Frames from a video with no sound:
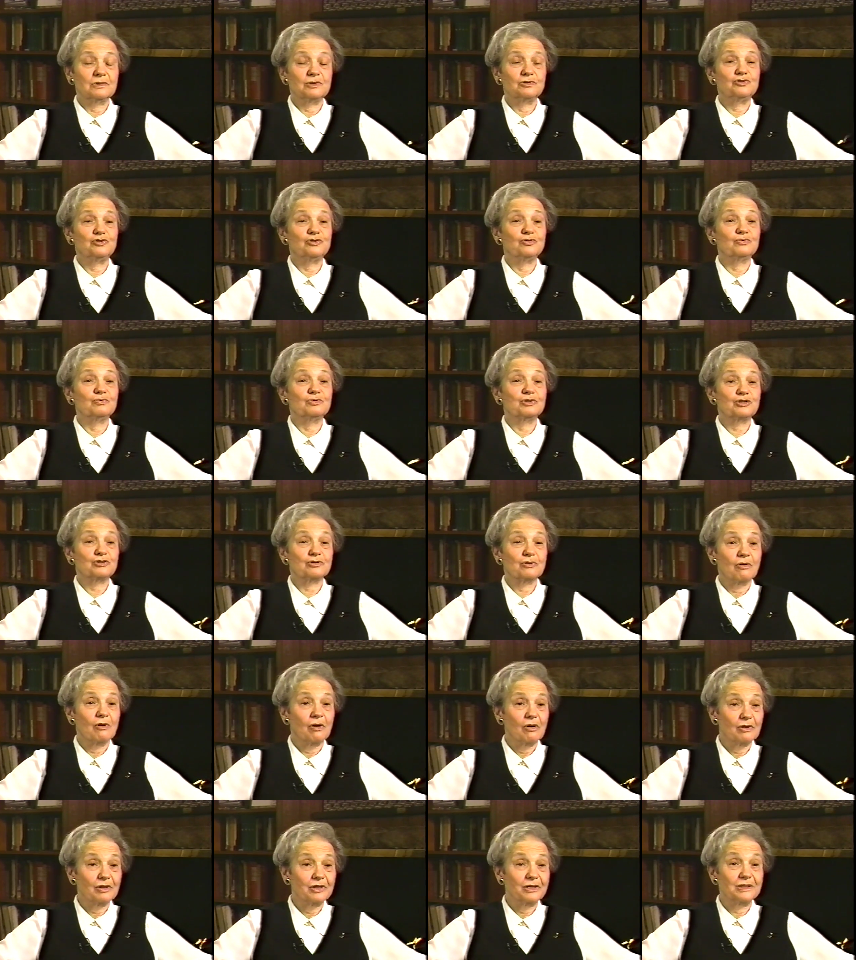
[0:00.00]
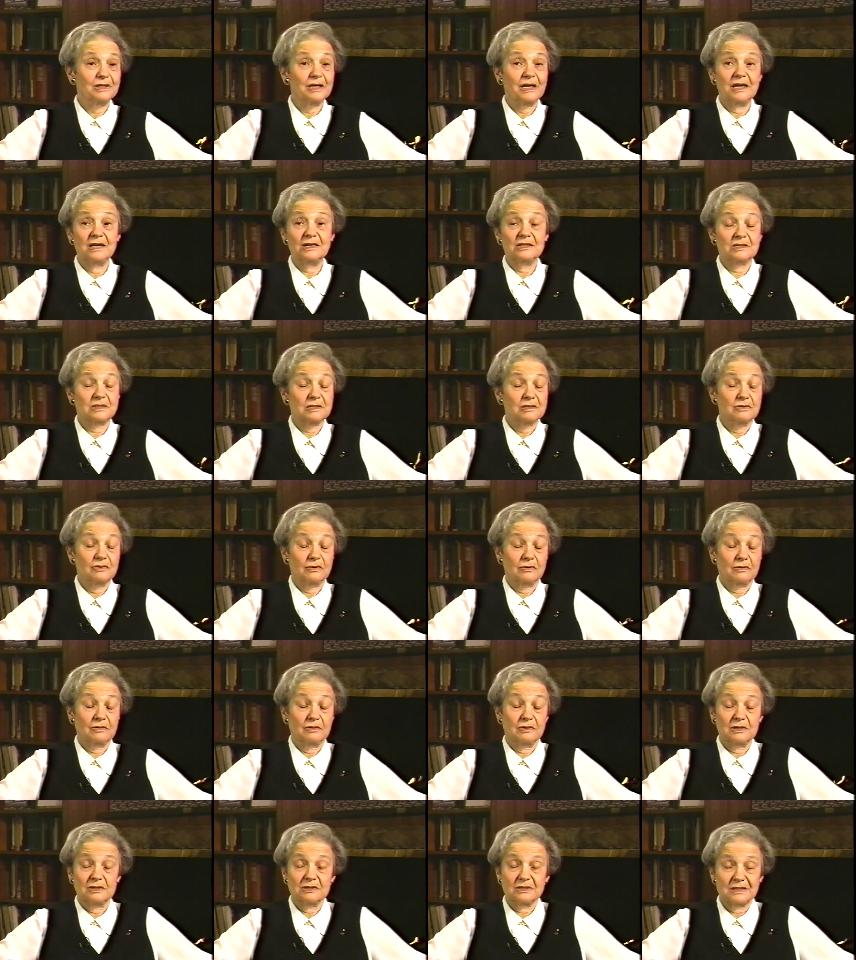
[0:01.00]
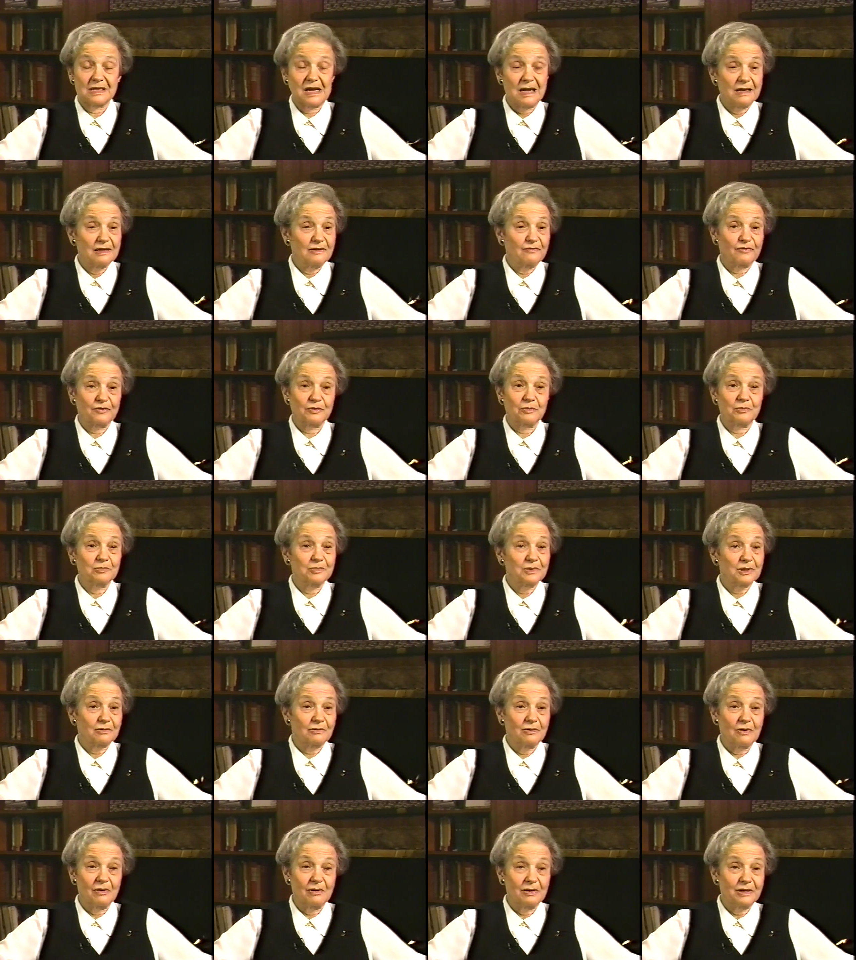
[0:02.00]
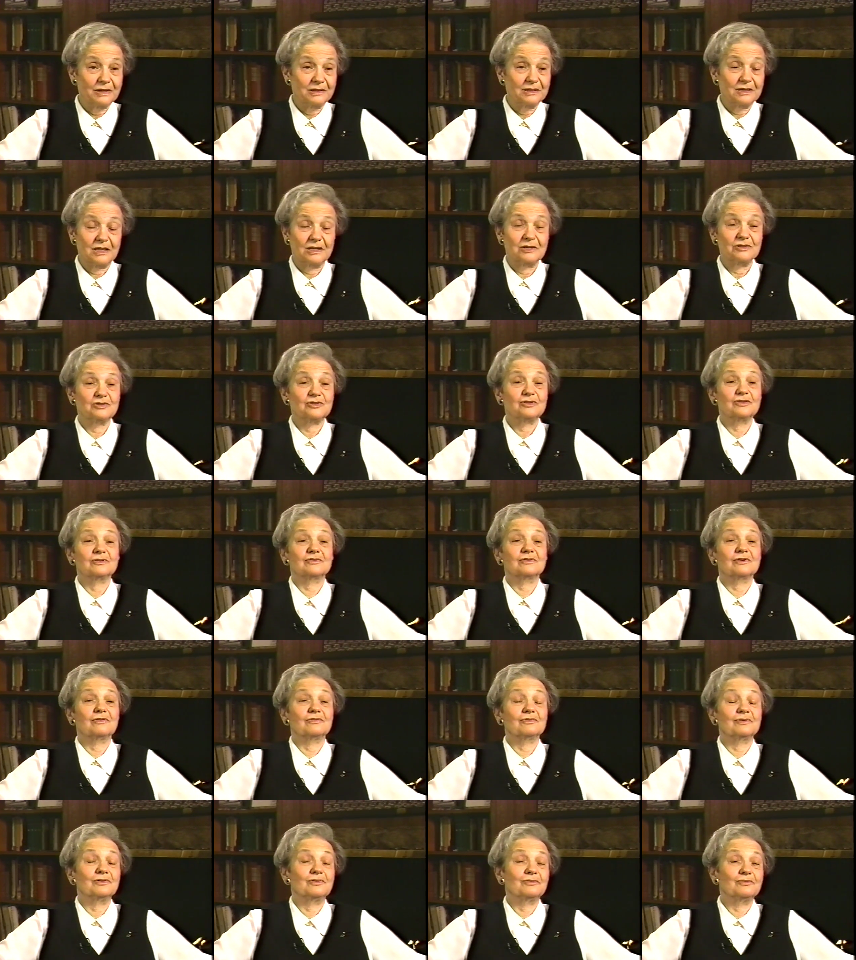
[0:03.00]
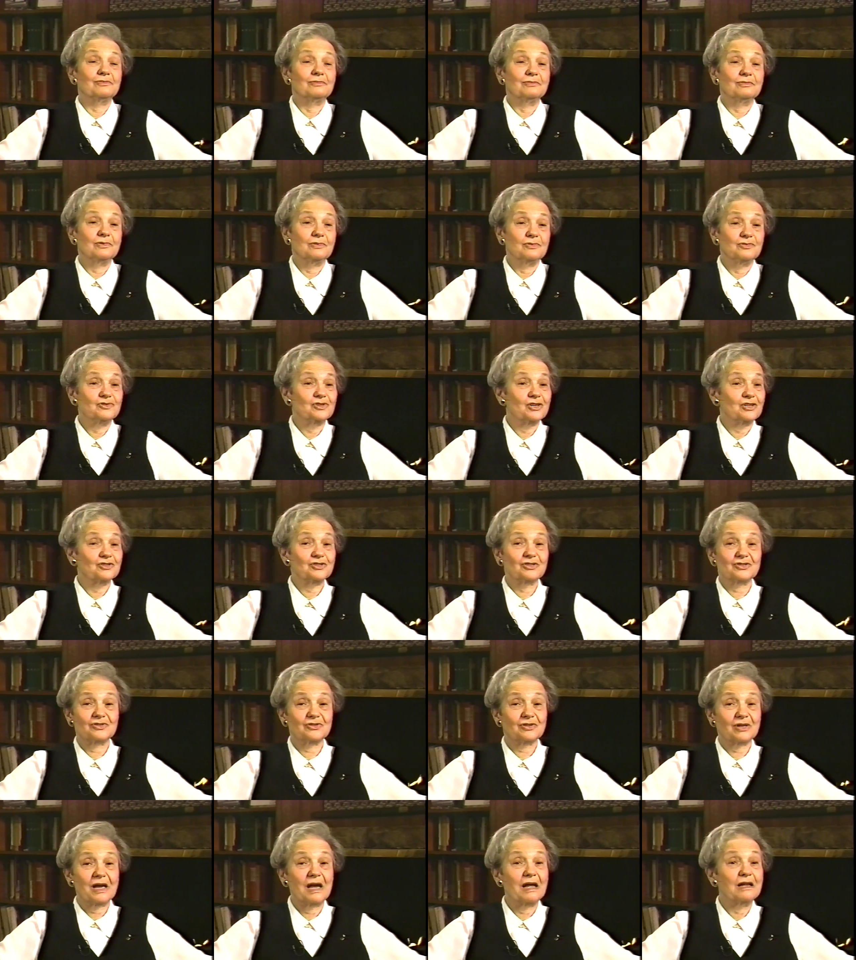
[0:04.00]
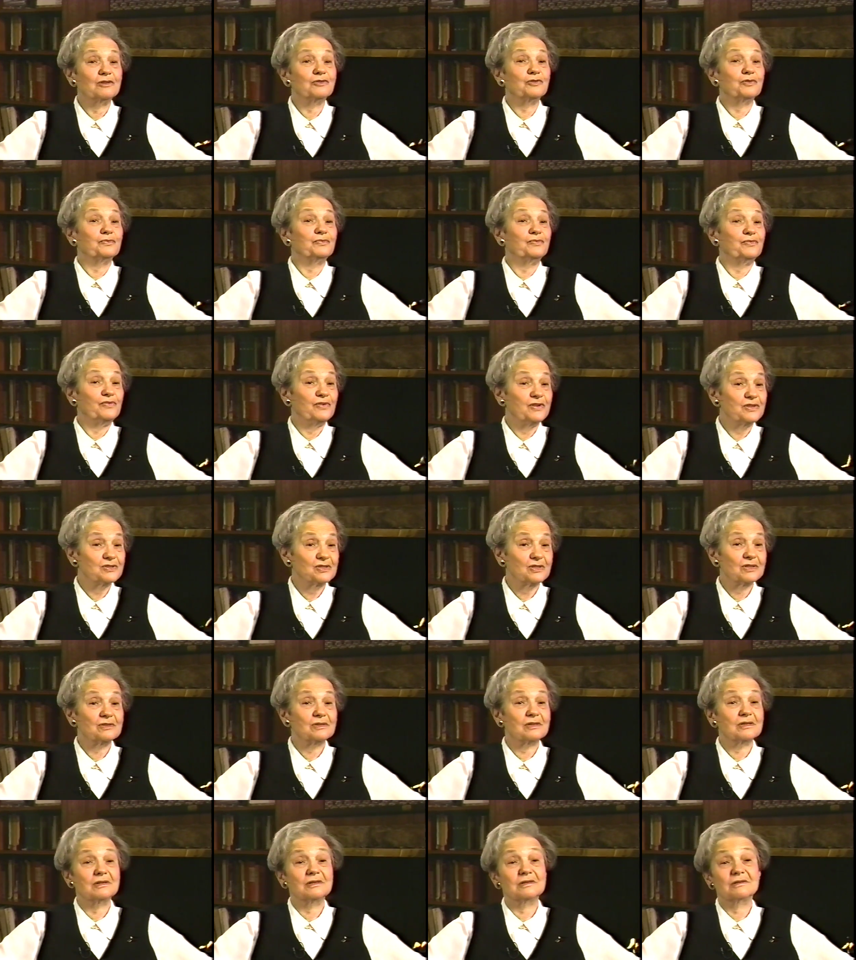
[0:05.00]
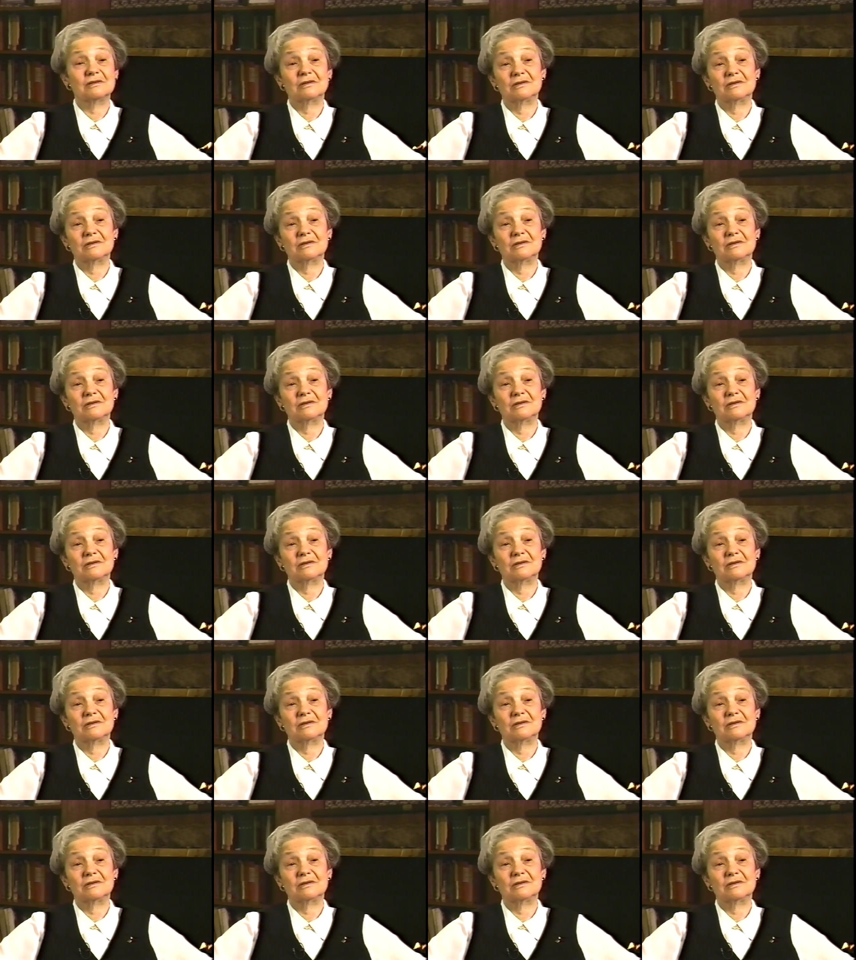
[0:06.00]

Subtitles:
Jewish holidays, and aside from the holidays, you know, you just kind of visited,